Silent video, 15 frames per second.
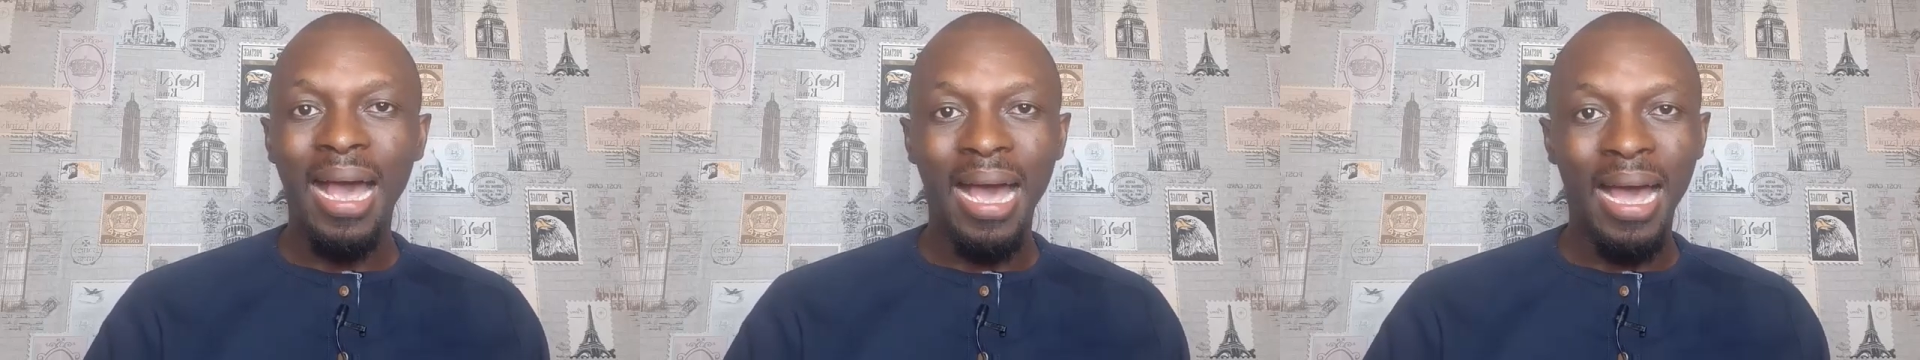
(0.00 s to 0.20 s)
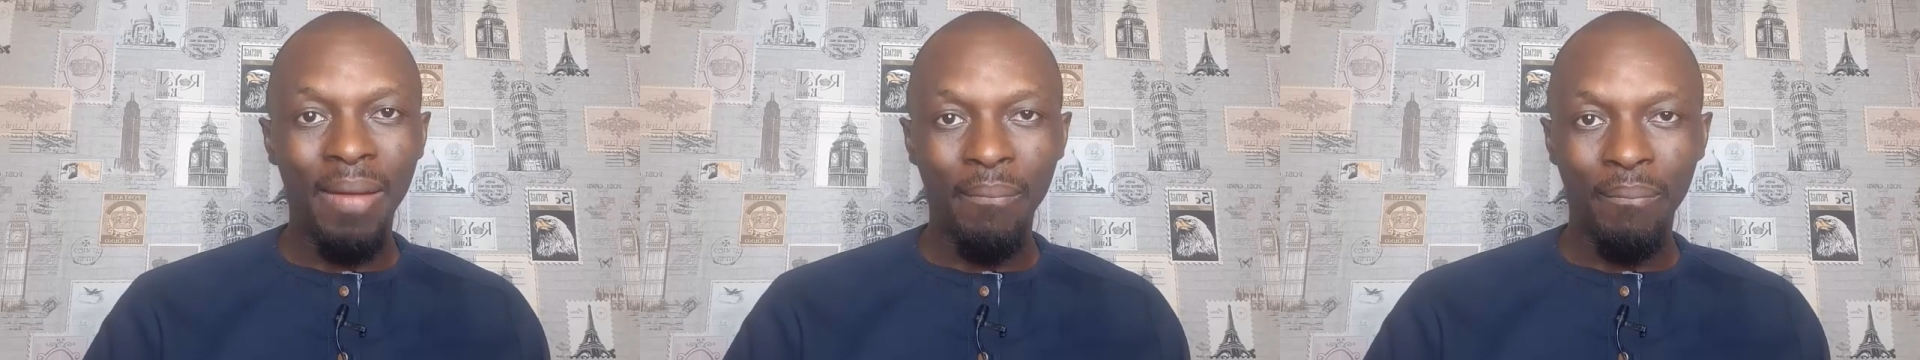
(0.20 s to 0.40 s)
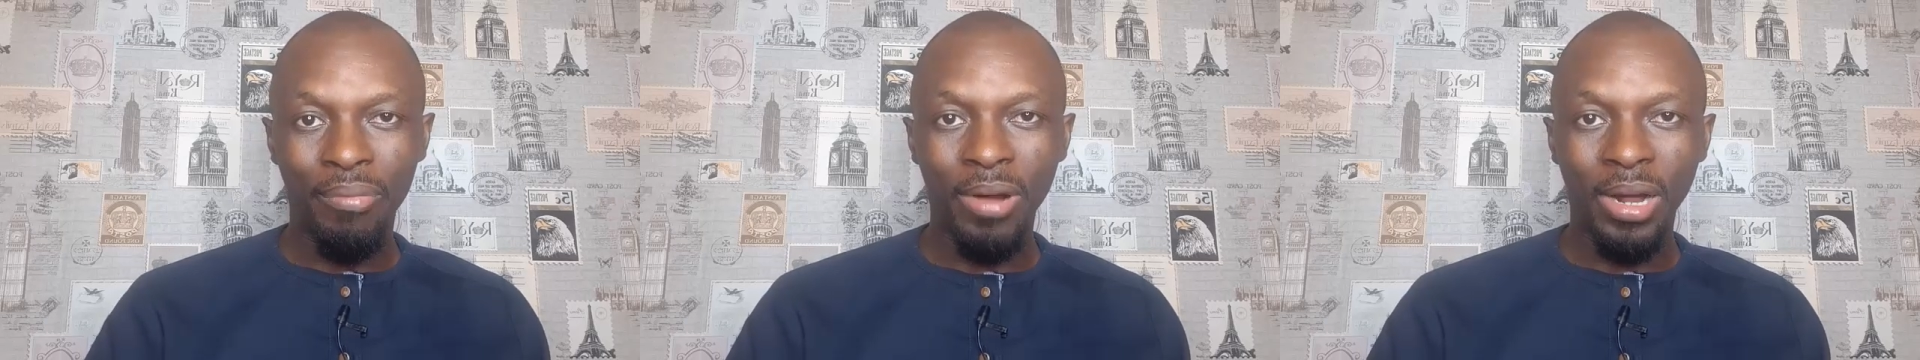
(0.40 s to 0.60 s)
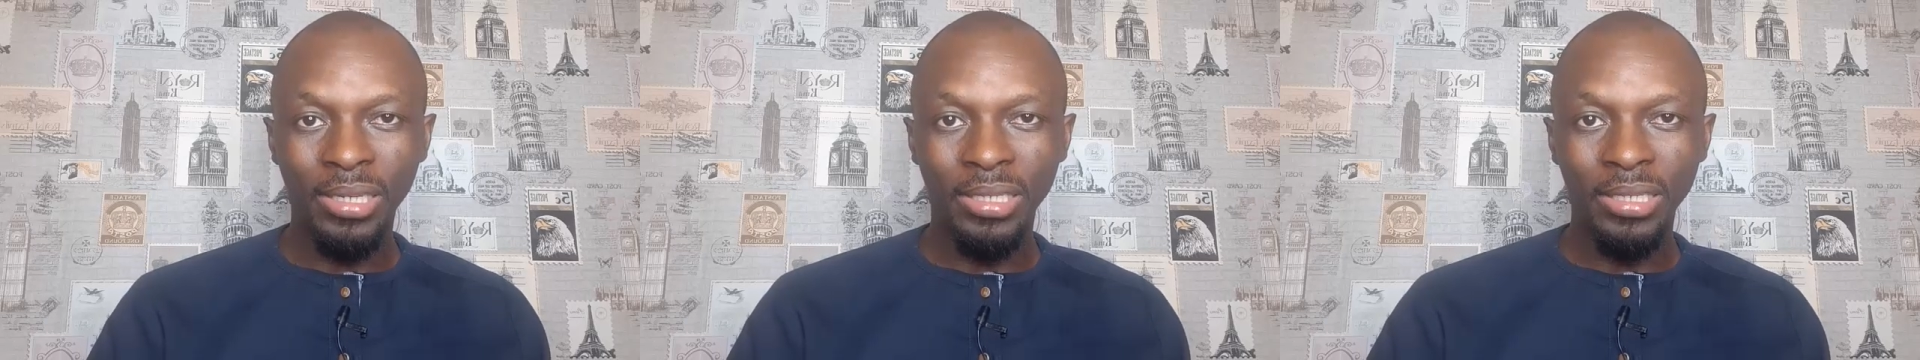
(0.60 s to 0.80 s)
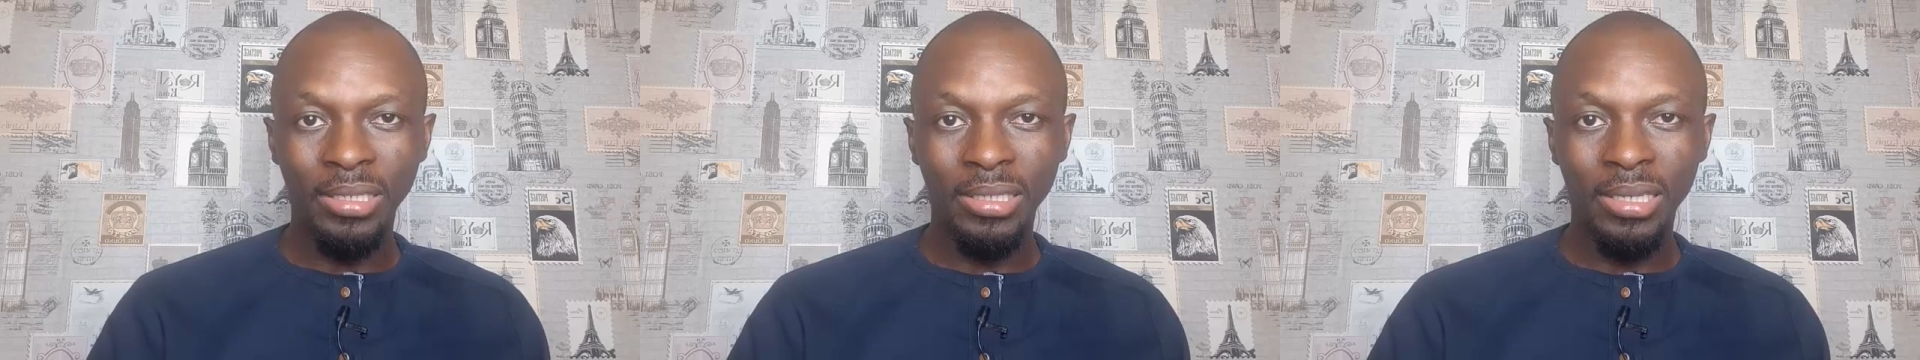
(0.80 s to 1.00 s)
and
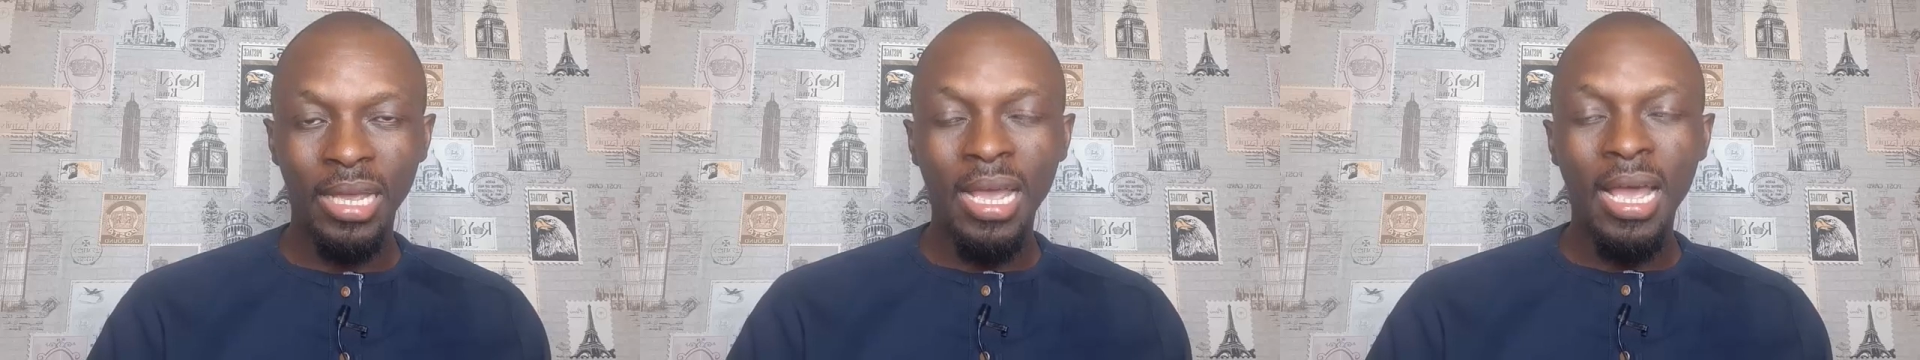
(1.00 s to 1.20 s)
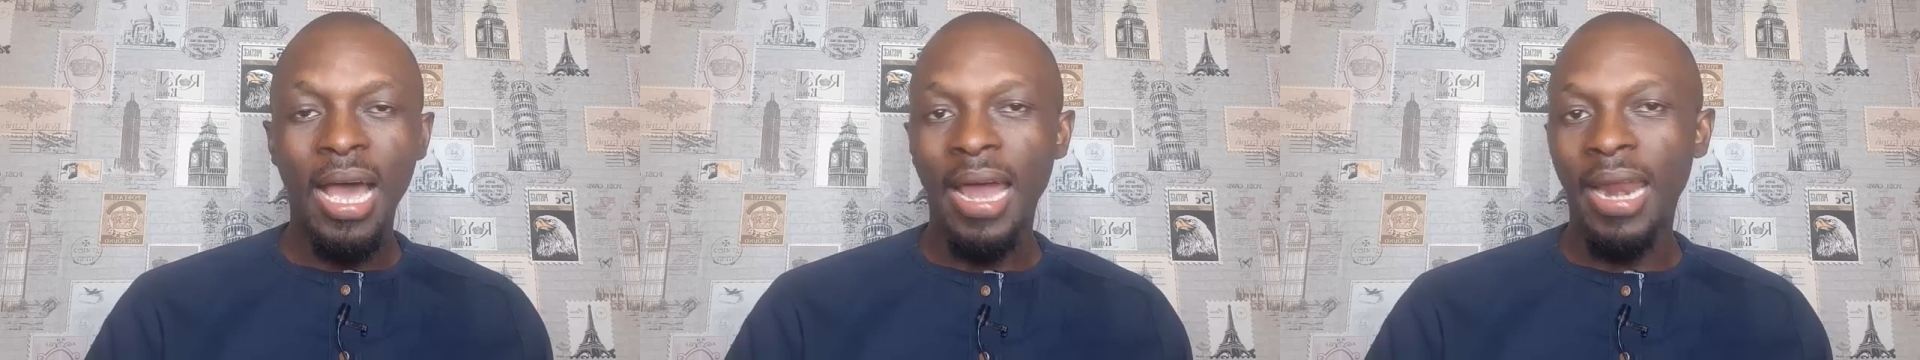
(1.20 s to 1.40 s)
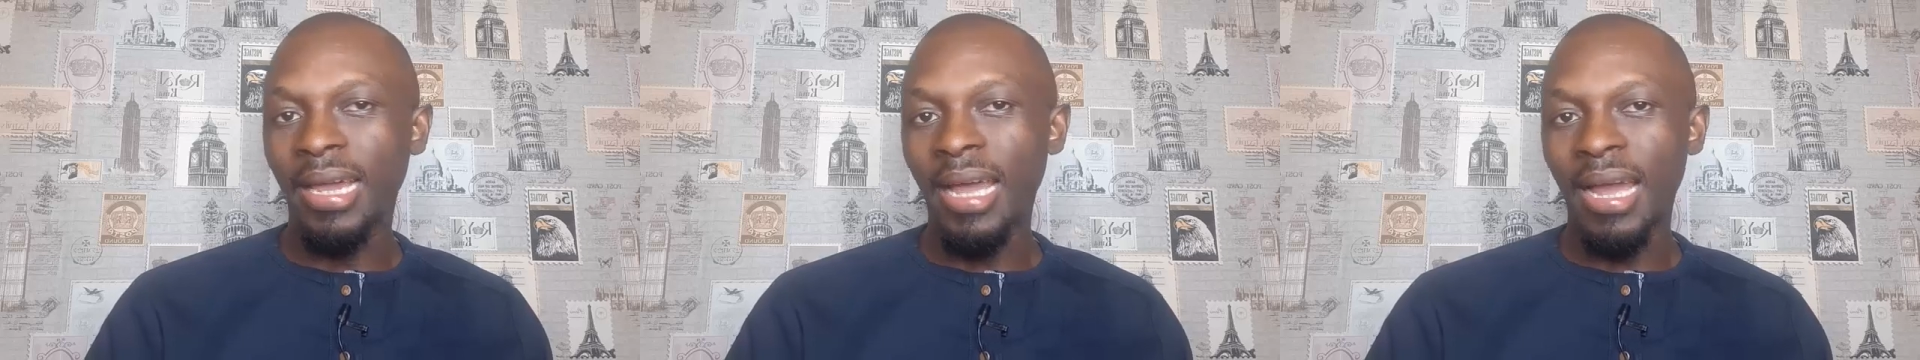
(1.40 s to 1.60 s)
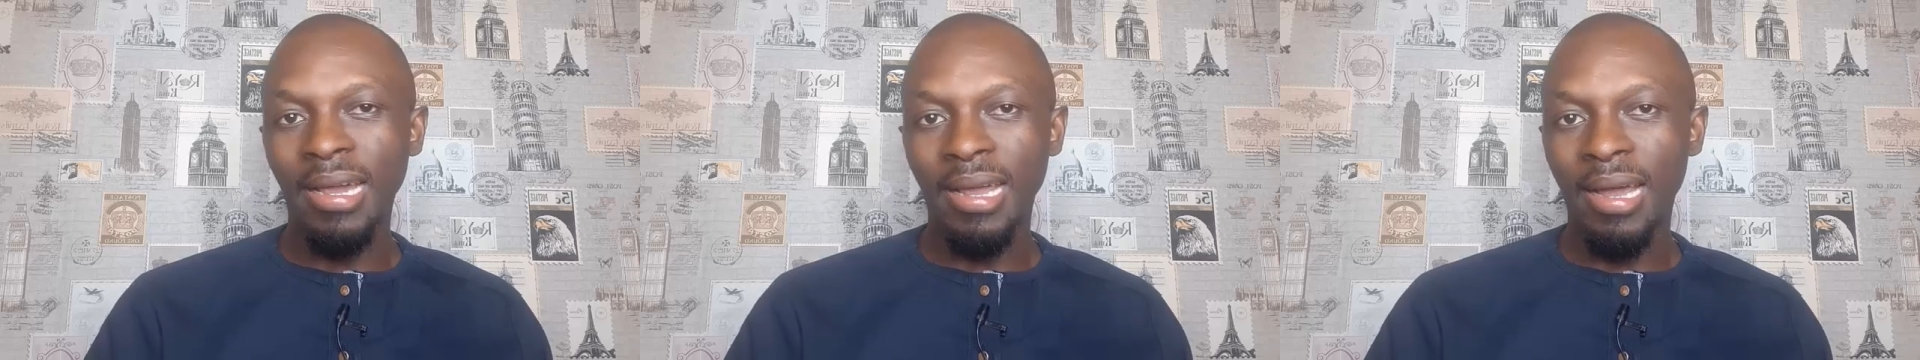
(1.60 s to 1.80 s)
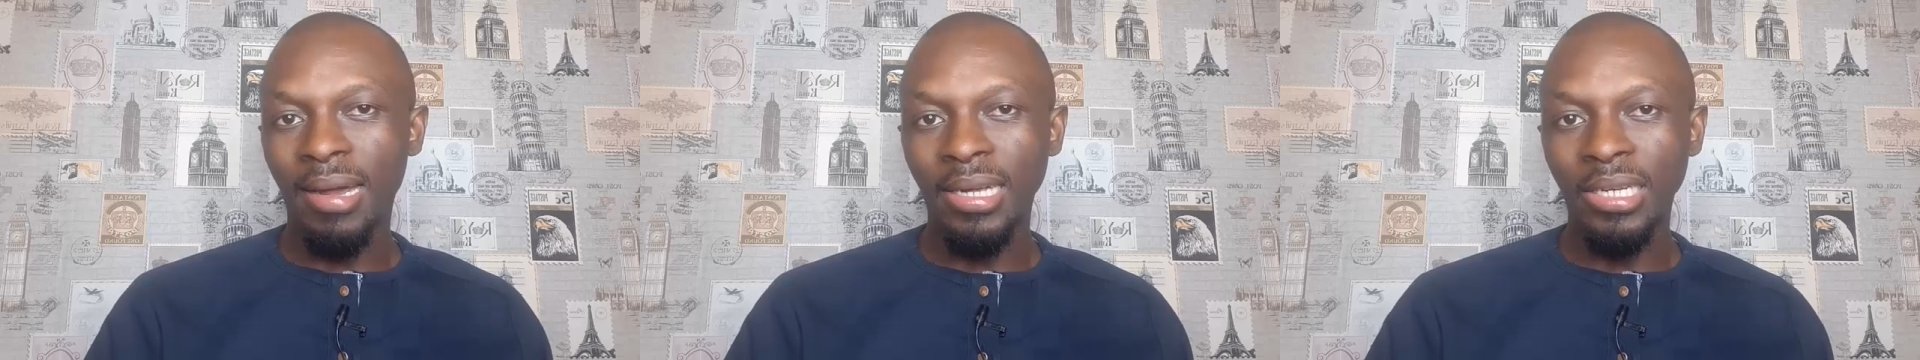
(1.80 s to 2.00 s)
practice. And I can
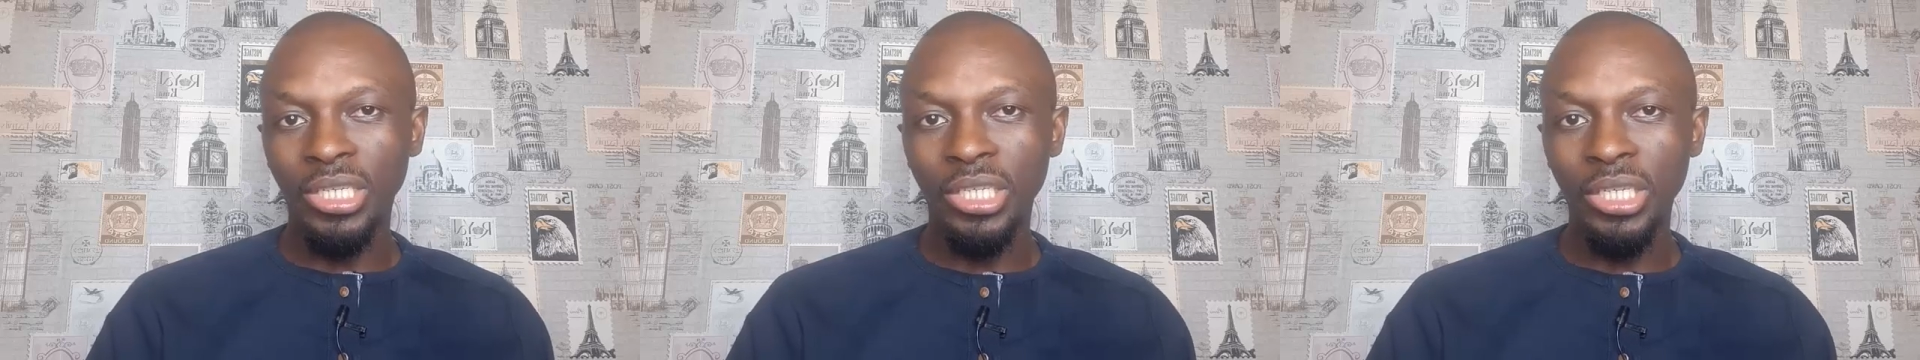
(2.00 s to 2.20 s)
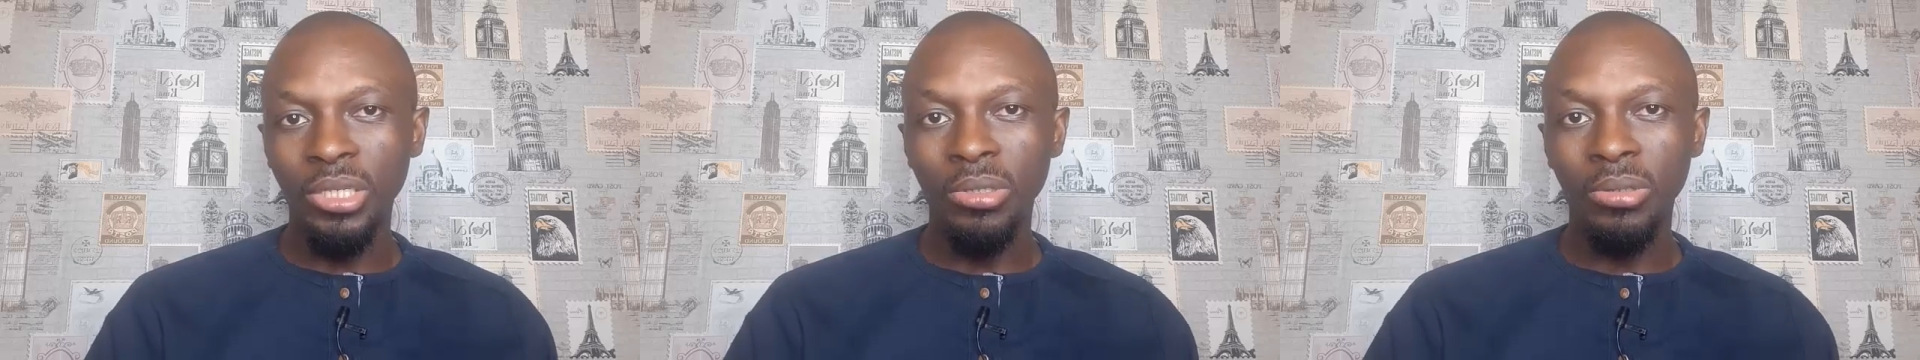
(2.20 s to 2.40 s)
guarantee